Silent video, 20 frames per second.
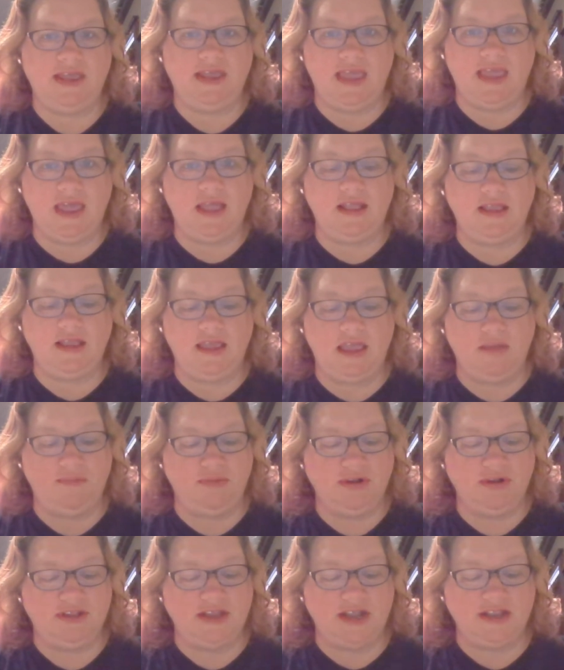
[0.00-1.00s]
Can't keep
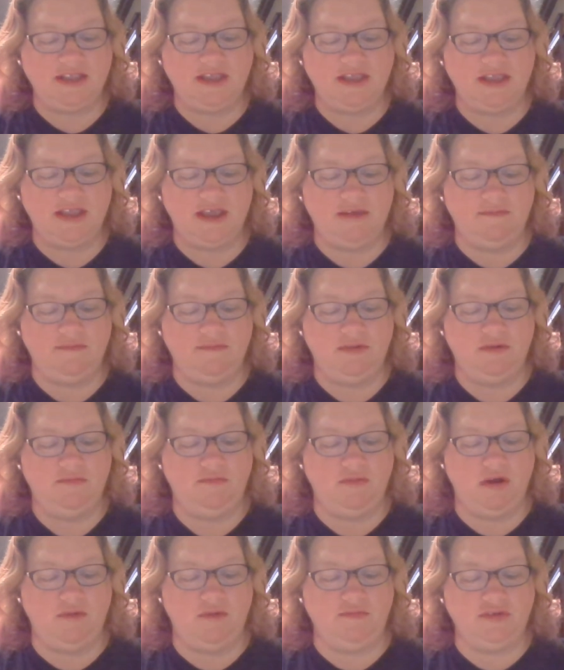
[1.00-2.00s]
protecting him,
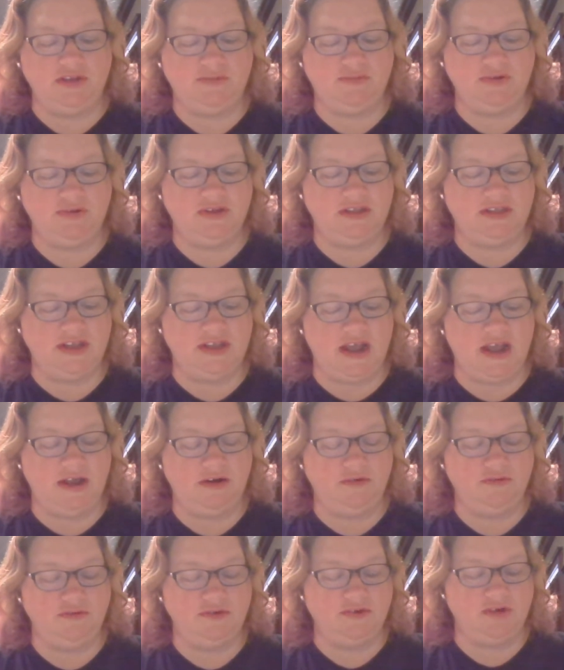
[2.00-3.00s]
Mom whispered to Dad,
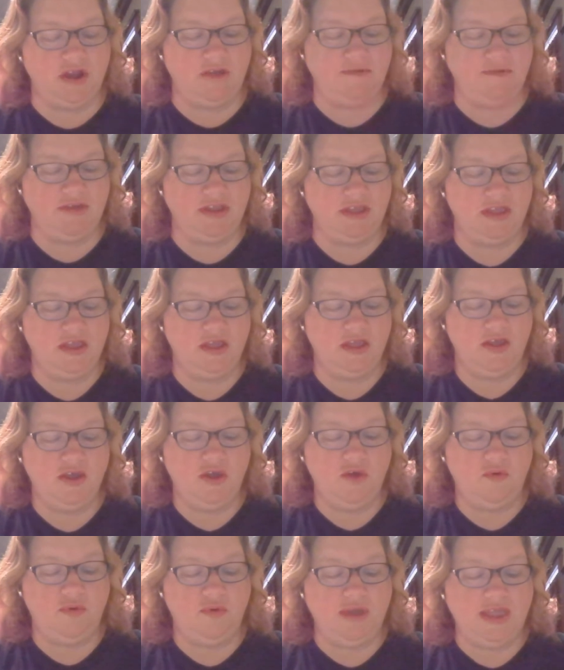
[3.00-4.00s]
who was driving.
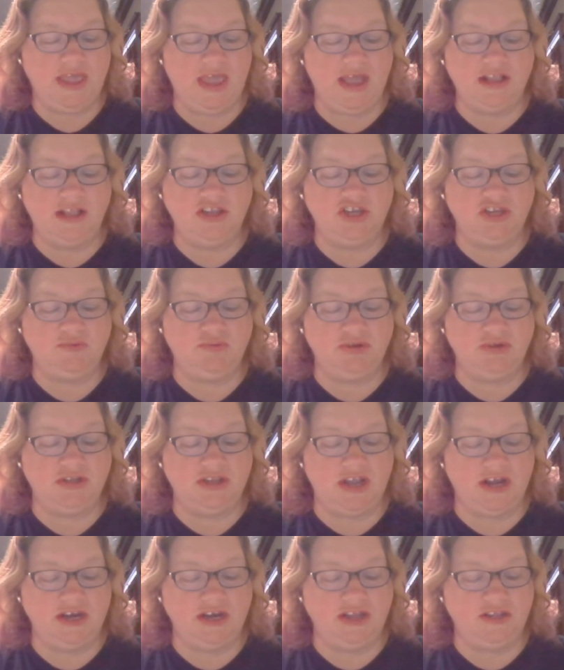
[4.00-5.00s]
We can't just
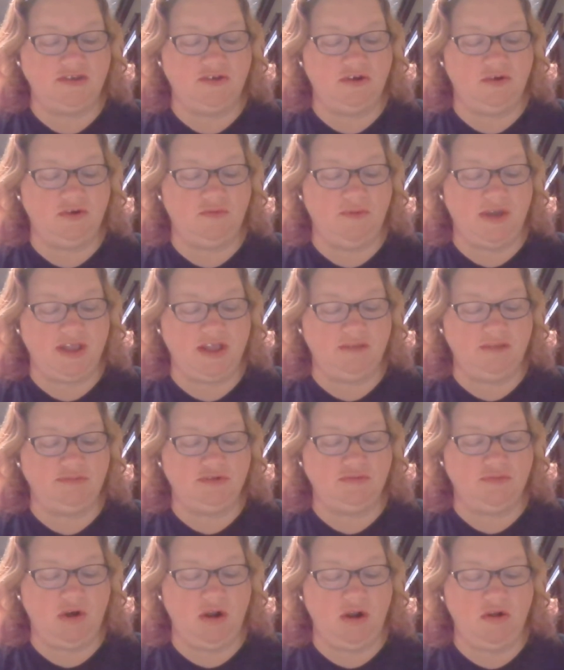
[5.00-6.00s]
pretend he's going to wake up
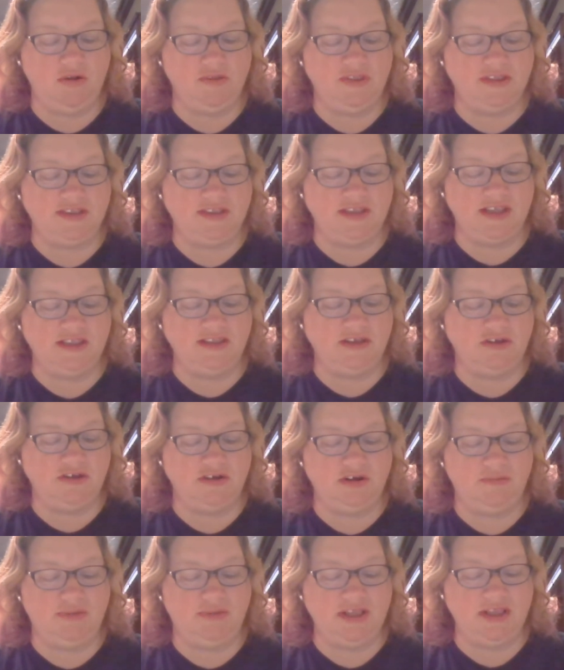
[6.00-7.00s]
tomorrow and this isn't
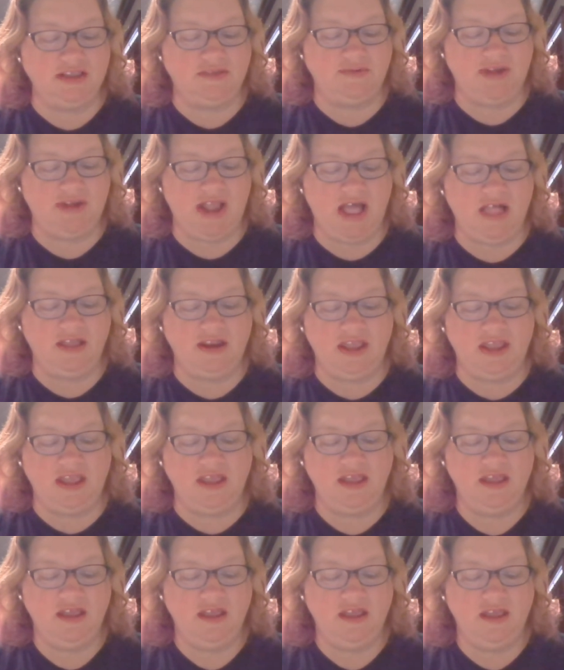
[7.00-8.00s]
going to be his
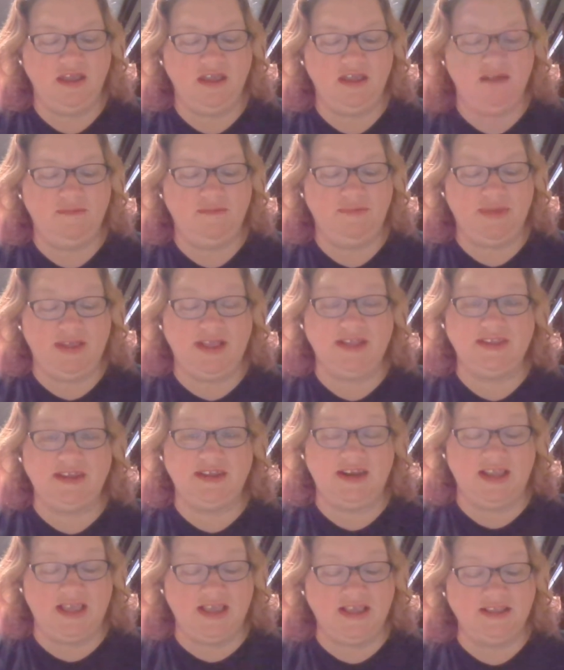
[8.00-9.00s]
reality. Because
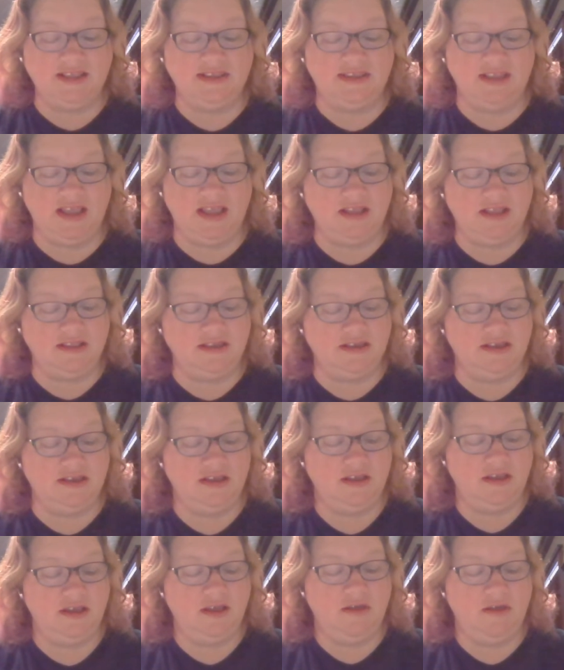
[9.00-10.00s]
it is, Nate.
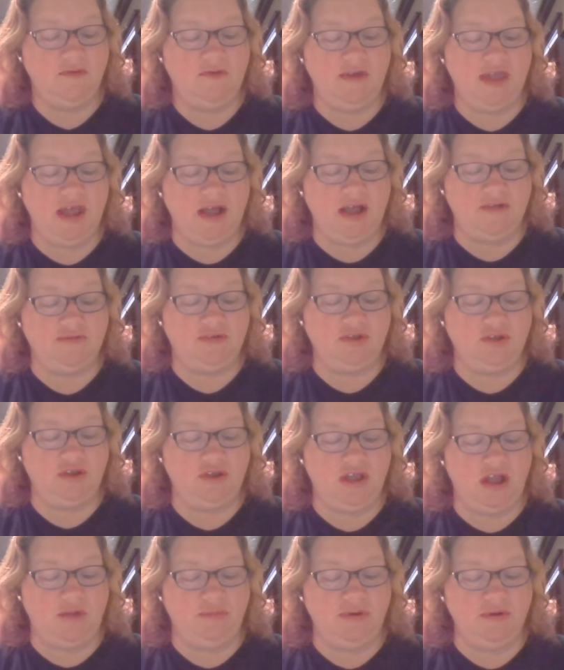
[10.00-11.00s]
We have to
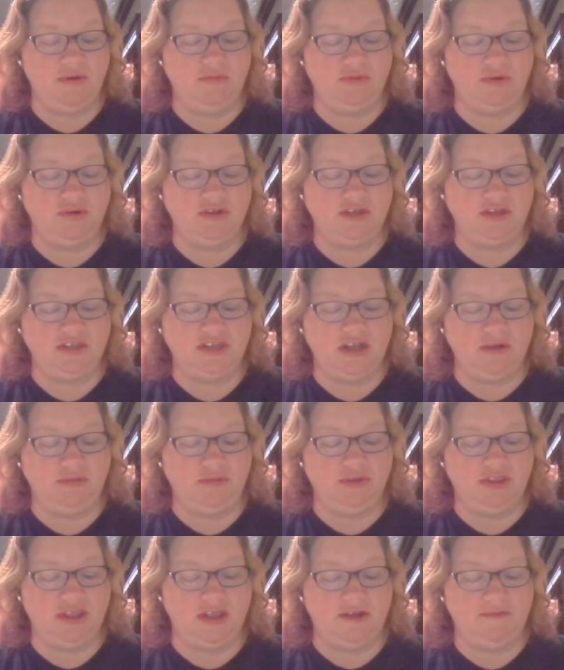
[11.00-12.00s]
help him learn to deal
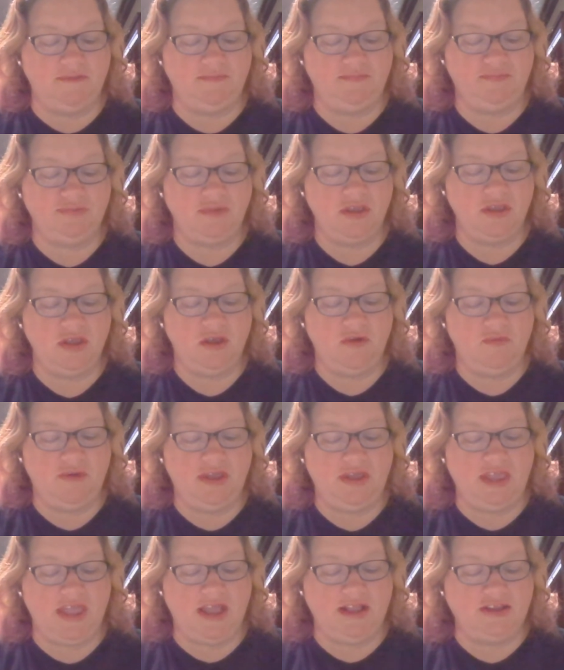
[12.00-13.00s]
with it.
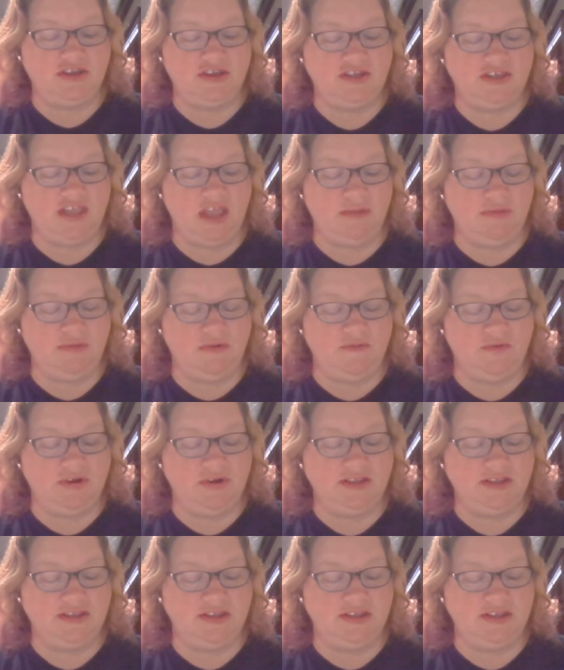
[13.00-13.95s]
We can't just keep avoiding